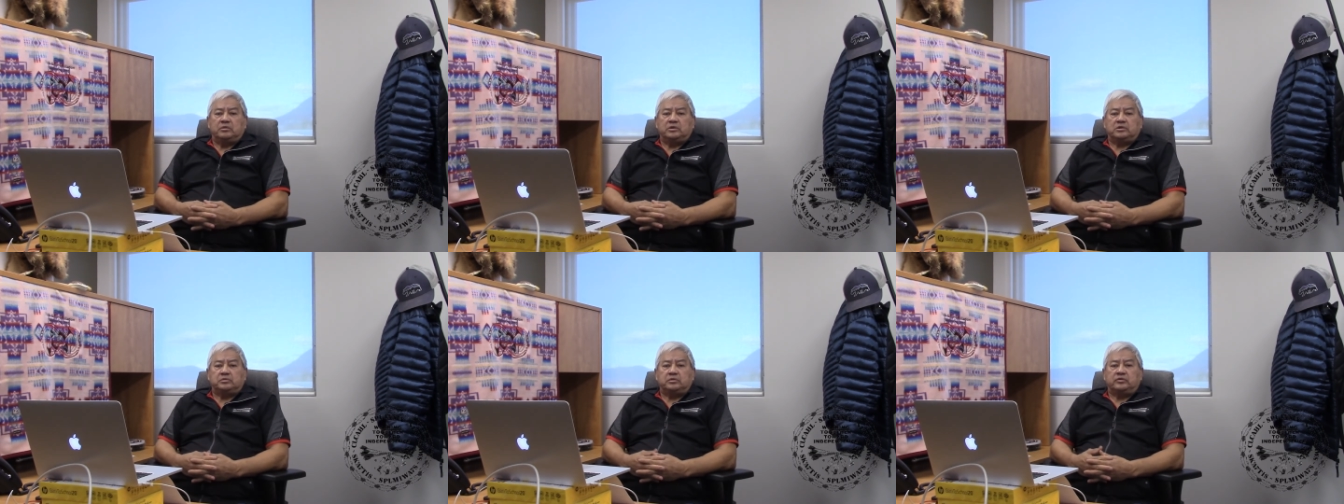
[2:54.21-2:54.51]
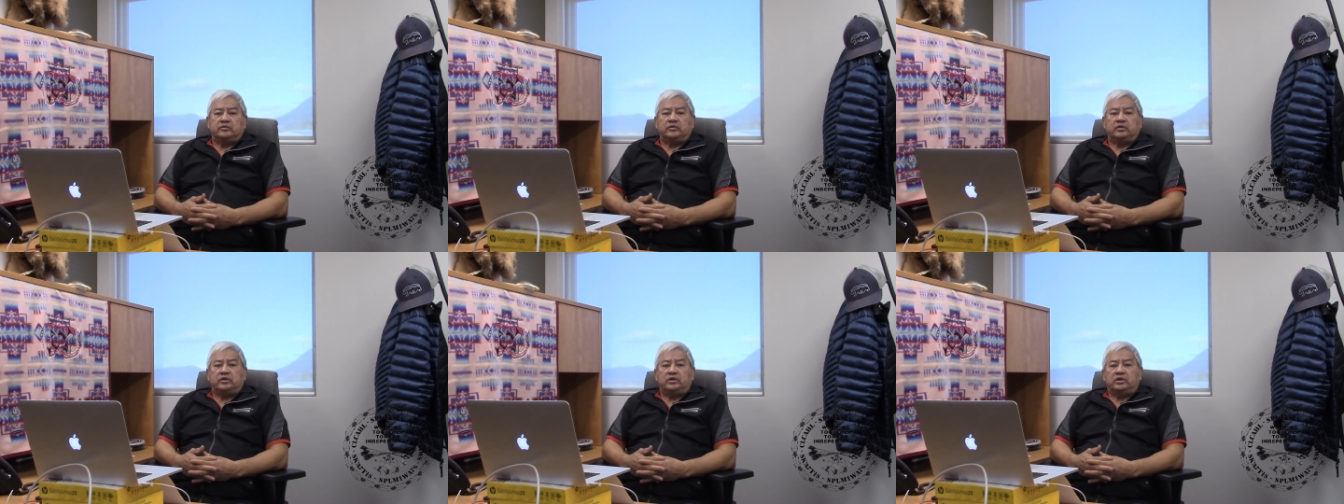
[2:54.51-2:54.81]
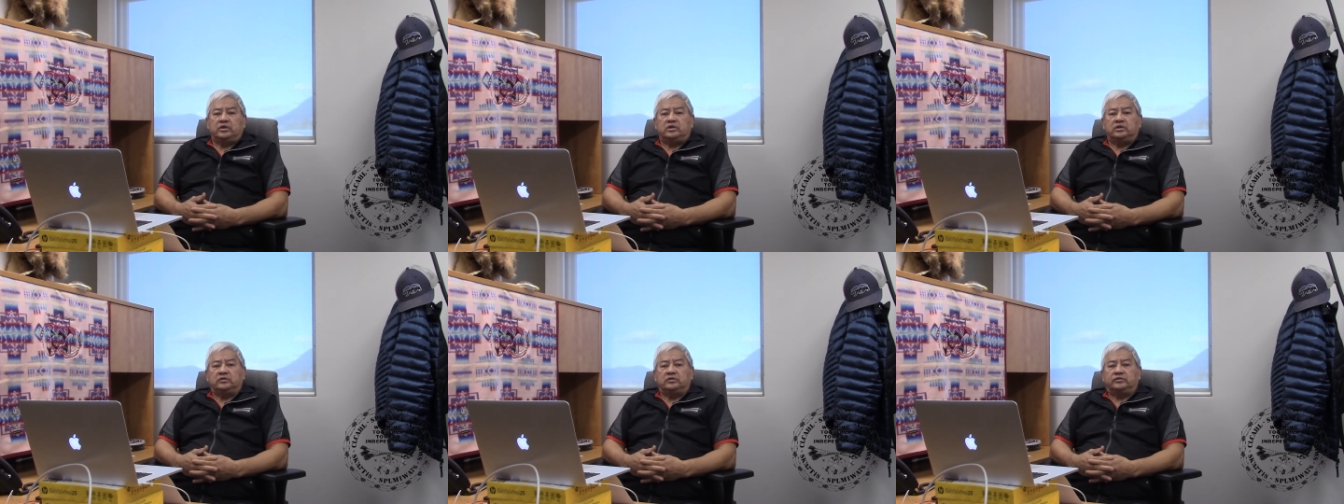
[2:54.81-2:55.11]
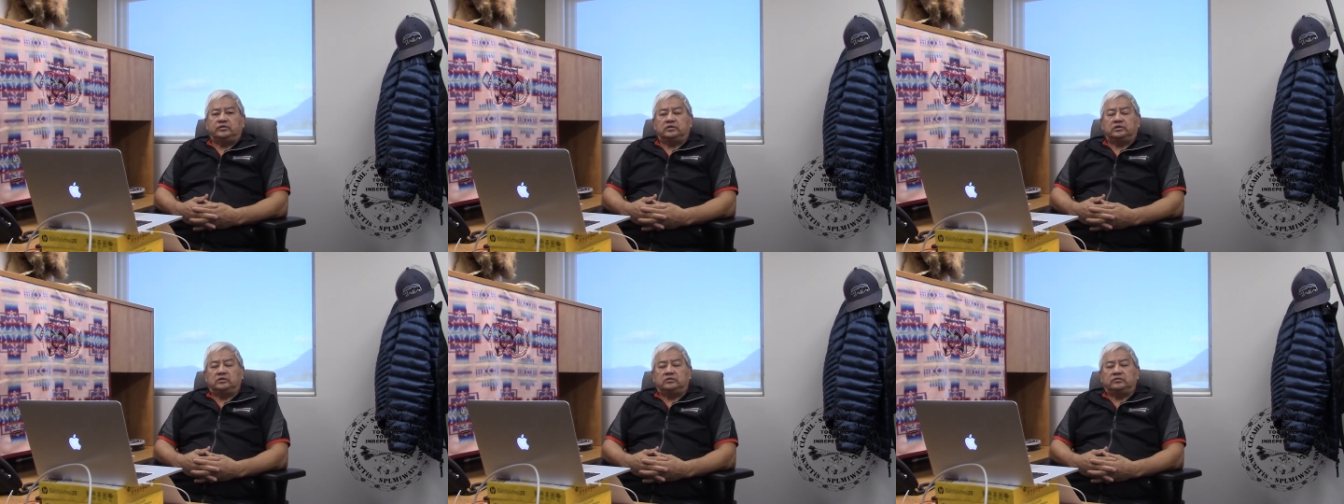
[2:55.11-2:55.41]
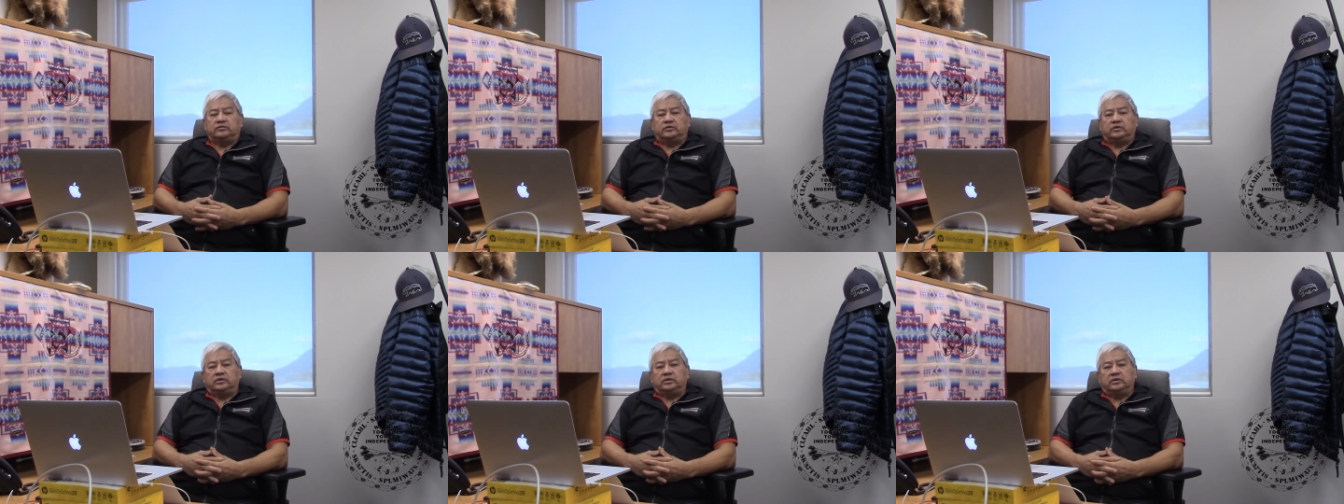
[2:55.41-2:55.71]
it's been very difficult
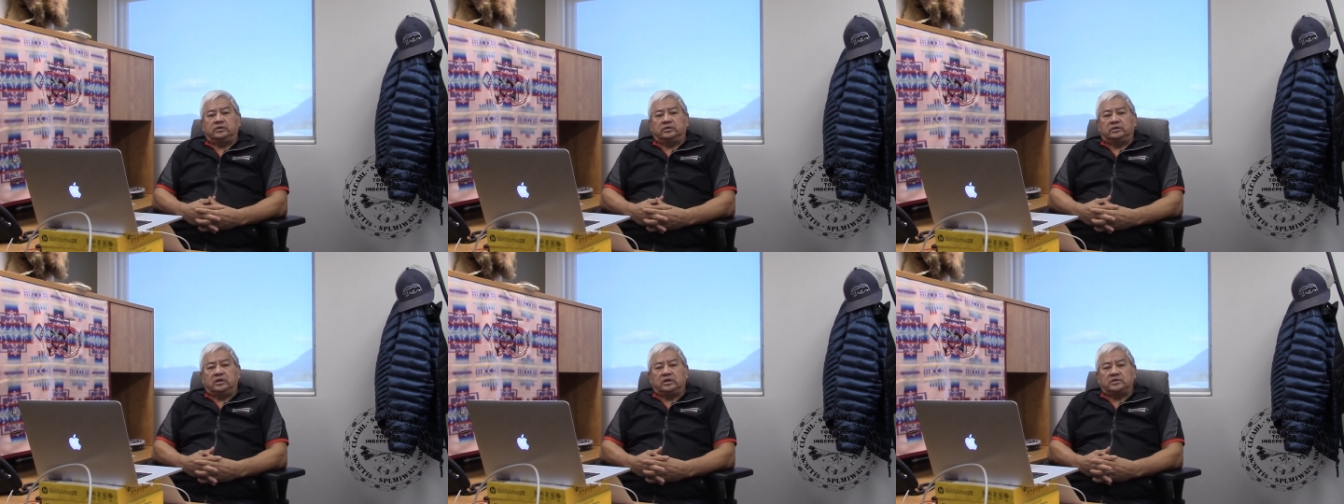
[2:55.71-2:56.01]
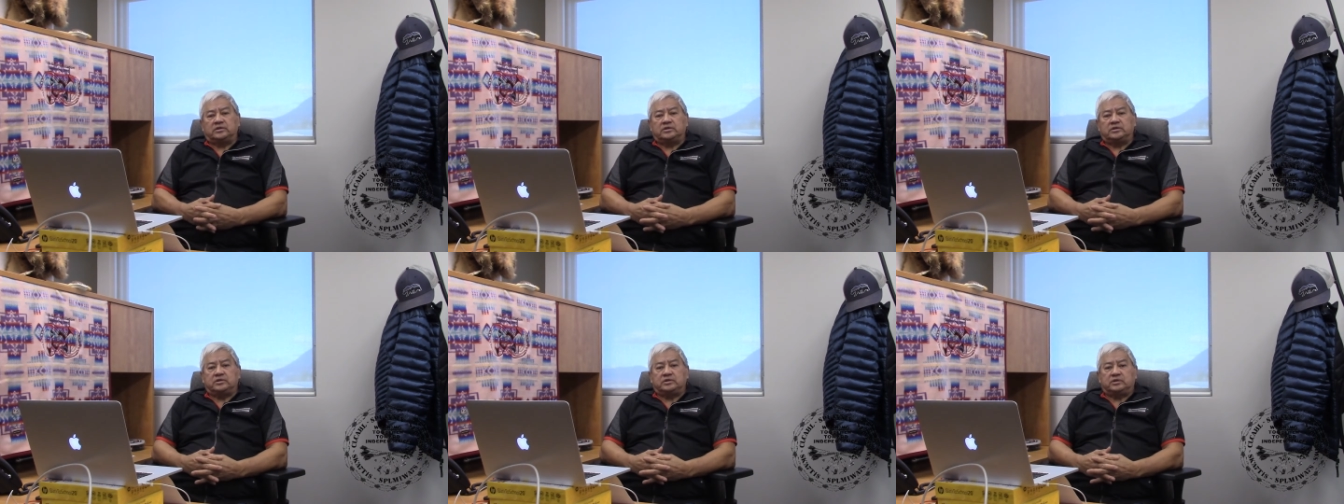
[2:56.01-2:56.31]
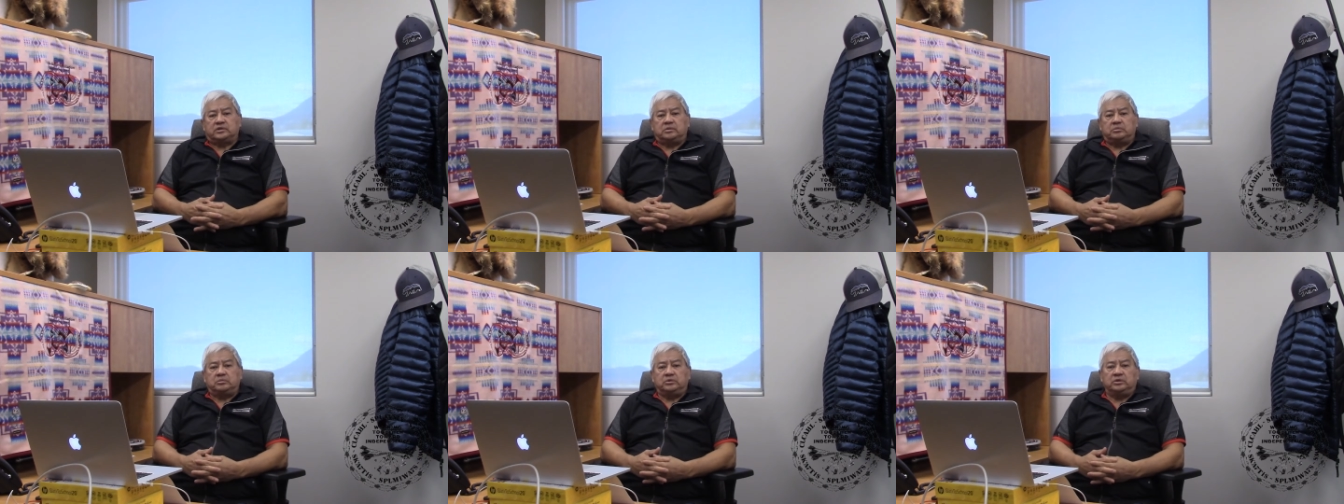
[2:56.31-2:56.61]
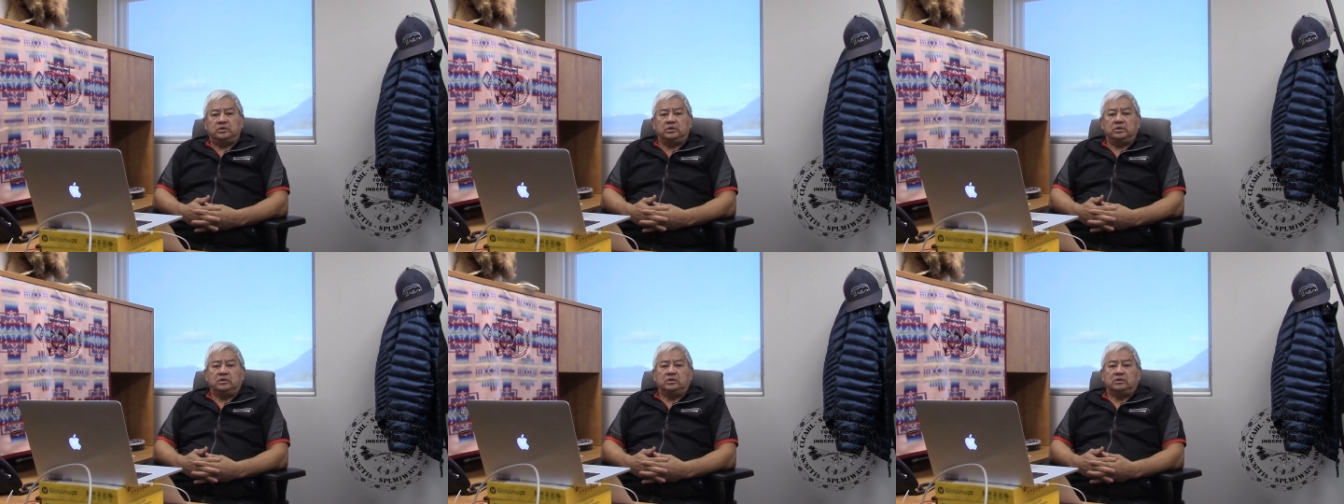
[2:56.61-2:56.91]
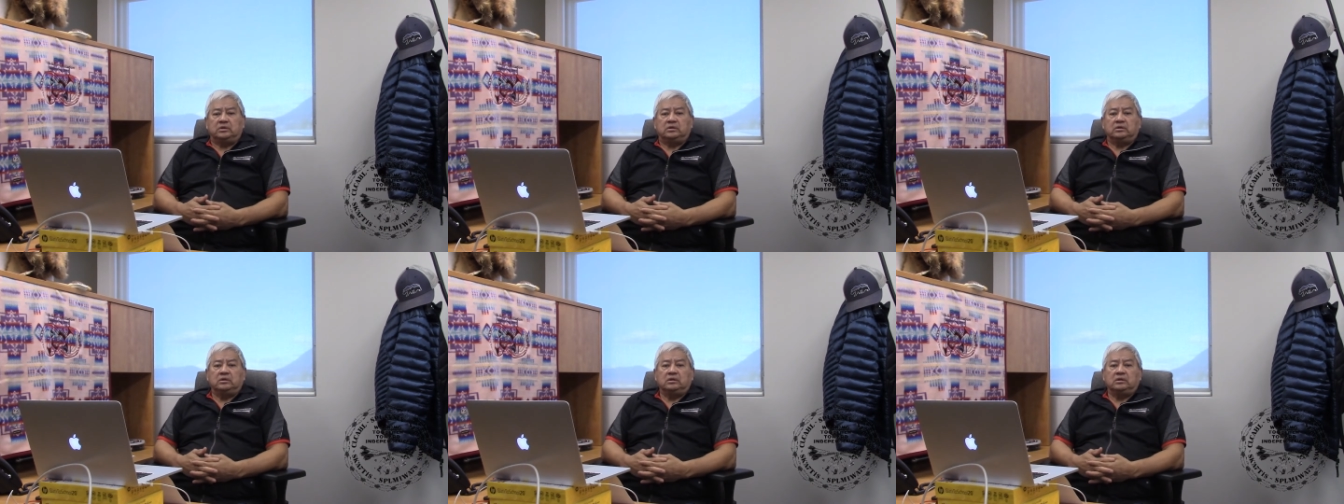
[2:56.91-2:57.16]
for you and us as a community.